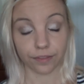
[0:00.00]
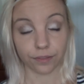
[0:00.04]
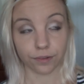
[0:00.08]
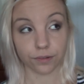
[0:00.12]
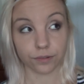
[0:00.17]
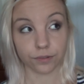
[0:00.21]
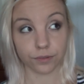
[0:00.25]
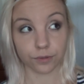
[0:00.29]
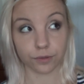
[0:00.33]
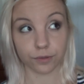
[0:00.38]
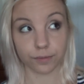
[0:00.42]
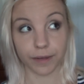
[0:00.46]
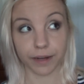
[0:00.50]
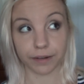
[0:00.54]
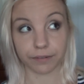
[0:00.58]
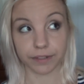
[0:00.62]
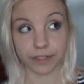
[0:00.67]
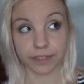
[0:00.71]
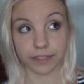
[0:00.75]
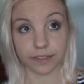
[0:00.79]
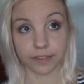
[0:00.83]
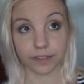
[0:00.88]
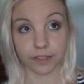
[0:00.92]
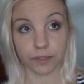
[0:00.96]
And those are all my
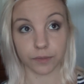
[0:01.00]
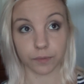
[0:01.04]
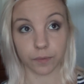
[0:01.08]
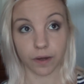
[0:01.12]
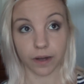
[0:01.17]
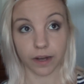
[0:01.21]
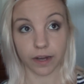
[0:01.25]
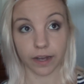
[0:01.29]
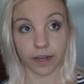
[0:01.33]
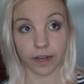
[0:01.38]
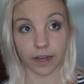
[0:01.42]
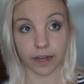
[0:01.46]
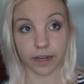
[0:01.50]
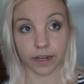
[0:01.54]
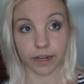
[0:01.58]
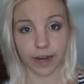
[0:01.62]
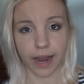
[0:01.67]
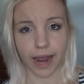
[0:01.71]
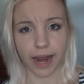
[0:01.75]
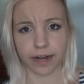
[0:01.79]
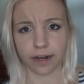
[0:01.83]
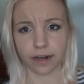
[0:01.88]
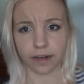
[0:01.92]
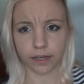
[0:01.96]
reasons why
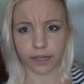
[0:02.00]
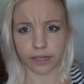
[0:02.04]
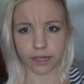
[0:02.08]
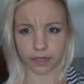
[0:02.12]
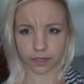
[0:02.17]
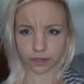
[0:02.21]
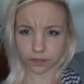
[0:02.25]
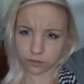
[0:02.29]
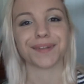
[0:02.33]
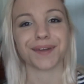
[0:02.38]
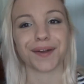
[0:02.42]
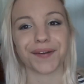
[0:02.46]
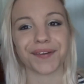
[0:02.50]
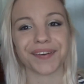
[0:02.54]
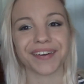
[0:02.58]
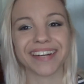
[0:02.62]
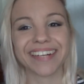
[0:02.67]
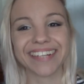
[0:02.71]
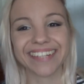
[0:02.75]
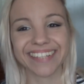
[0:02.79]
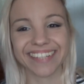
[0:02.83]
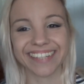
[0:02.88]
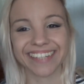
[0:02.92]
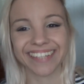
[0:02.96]
anarchy. No.
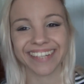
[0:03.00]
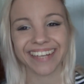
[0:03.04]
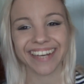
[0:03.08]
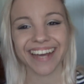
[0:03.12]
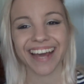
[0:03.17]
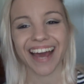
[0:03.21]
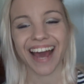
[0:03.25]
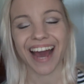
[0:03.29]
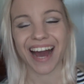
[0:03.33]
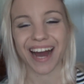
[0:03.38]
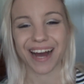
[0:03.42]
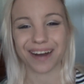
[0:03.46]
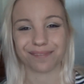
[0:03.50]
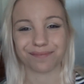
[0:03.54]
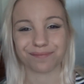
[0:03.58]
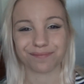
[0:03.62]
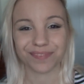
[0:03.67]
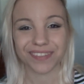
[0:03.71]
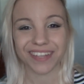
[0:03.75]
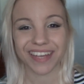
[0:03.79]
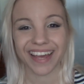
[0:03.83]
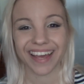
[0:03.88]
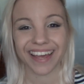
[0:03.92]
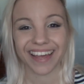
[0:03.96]
um,
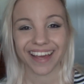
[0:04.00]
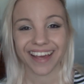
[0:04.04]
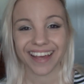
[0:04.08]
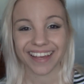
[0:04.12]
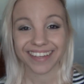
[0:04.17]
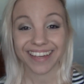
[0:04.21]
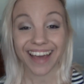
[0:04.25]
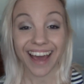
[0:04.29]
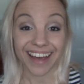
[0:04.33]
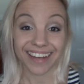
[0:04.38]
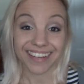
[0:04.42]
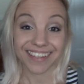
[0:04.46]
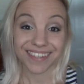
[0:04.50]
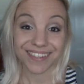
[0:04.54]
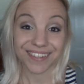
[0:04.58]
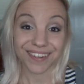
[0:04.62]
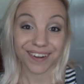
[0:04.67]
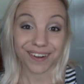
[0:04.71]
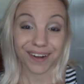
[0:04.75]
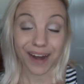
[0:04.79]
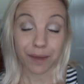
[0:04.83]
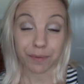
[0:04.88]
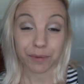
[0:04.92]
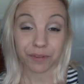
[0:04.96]
yeah,
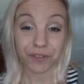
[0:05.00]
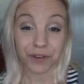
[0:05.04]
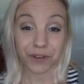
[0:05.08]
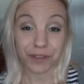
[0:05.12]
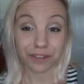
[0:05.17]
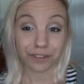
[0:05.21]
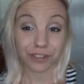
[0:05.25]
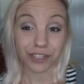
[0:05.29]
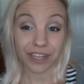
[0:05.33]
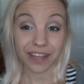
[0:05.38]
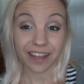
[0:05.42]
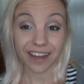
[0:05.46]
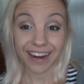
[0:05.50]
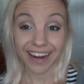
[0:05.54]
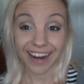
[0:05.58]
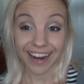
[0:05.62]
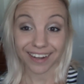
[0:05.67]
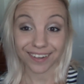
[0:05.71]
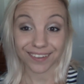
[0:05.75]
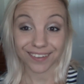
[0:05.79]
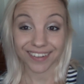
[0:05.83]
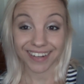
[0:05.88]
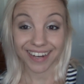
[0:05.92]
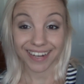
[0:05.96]
so happy fourth of July,
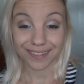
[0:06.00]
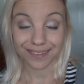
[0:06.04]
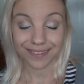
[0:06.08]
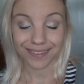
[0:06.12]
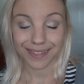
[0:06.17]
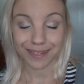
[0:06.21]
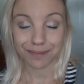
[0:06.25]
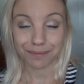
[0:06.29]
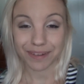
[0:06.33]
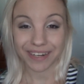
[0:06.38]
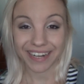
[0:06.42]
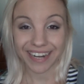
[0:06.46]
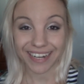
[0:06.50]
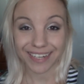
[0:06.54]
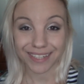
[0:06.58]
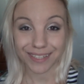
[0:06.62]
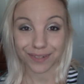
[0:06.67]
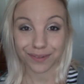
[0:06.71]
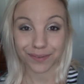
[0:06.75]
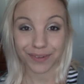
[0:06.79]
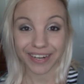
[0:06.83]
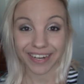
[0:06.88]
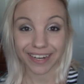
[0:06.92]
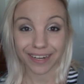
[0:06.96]
and you guys will see me
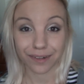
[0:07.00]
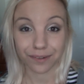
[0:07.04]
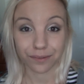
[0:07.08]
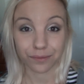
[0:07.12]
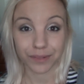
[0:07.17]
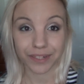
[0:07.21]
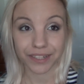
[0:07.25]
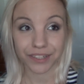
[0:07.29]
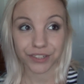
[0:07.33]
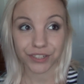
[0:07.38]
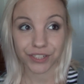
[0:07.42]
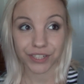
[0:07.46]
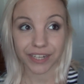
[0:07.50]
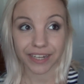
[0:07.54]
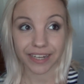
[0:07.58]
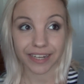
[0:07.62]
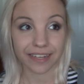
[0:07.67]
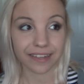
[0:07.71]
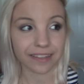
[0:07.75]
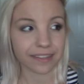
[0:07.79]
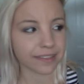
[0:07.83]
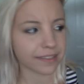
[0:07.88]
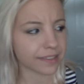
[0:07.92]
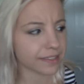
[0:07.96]
next week, which
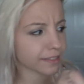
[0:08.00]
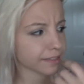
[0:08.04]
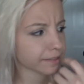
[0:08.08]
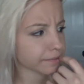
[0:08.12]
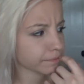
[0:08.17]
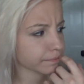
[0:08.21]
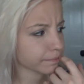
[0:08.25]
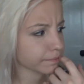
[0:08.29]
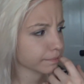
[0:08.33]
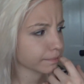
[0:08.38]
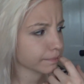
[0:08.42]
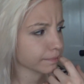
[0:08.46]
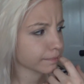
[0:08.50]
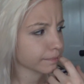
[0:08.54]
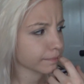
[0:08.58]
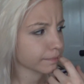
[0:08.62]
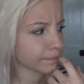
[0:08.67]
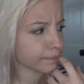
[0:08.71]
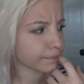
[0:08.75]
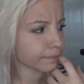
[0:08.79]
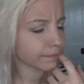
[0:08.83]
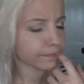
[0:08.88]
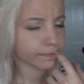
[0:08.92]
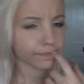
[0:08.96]
is
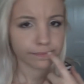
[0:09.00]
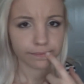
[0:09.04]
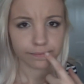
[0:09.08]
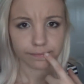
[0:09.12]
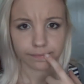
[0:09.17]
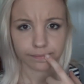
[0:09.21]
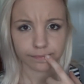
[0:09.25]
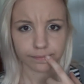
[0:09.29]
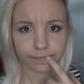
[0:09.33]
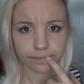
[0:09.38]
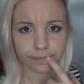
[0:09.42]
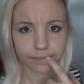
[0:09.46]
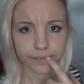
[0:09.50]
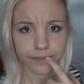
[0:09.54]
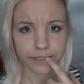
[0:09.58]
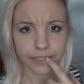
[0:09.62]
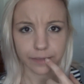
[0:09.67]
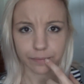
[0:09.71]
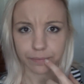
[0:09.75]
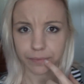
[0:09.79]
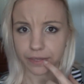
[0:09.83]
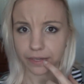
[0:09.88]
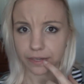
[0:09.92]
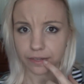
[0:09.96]

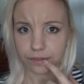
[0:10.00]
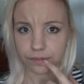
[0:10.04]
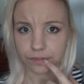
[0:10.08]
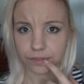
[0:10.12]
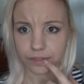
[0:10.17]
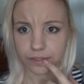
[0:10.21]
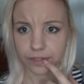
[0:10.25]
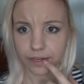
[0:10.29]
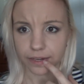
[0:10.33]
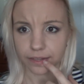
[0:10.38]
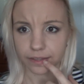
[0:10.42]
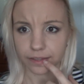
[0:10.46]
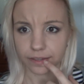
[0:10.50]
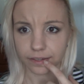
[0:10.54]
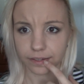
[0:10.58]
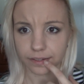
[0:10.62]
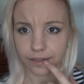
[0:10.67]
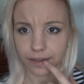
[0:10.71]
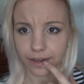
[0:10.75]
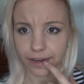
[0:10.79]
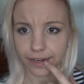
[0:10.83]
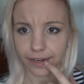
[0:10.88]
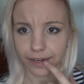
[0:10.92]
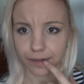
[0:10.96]
something else, I think.
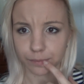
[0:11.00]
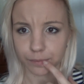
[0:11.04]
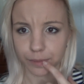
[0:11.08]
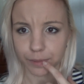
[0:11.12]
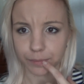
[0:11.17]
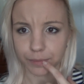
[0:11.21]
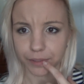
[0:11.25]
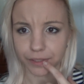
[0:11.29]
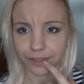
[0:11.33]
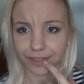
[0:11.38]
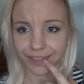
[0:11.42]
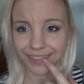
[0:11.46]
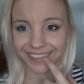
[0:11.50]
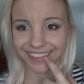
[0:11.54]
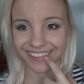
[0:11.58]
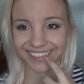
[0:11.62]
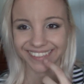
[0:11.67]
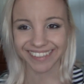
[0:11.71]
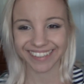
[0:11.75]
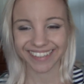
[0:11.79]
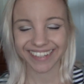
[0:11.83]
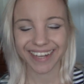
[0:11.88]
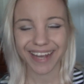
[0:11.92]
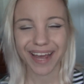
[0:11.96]
I can't remember.
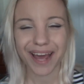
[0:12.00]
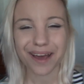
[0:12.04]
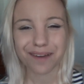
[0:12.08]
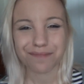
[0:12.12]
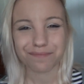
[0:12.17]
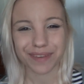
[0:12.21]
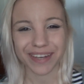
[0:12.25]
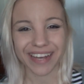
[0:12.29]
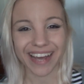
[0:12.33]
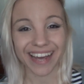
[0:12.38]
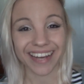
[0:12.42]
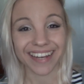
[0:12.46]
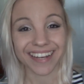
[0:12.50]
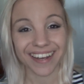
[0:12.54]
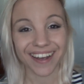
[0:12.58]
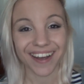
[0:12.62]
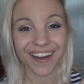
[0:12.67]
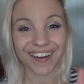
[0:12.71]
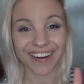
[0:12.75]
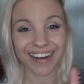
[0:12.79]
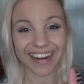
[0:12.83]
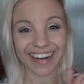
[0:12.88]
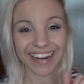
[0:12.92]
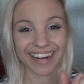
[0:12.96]
But yeah,
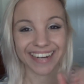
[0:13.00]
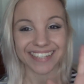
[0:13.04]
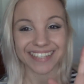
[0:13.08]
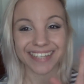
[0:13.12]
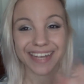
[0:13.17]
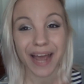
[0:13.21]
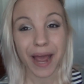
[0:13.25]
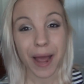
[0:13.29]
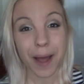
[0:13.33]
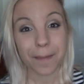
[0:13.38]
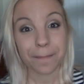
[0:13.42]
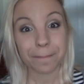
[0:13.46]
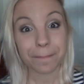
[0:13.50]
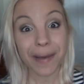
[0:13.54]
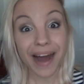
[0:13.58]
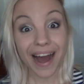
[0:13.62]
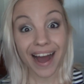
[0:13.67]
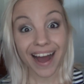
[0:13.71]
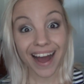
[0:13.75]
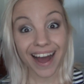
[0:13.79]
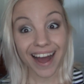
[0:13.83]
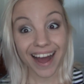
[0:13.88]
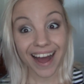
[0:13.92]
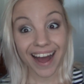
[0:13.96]
okay guys,
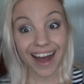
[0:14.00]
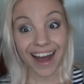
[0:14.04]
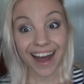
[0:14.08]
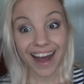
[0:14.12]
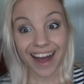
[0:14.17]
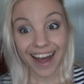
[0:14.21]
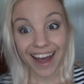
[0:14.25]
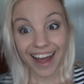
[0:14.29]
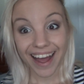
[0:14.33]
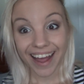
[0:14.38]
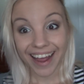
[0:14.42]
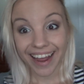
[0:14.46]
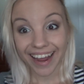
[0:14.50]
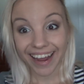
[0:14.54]
bye!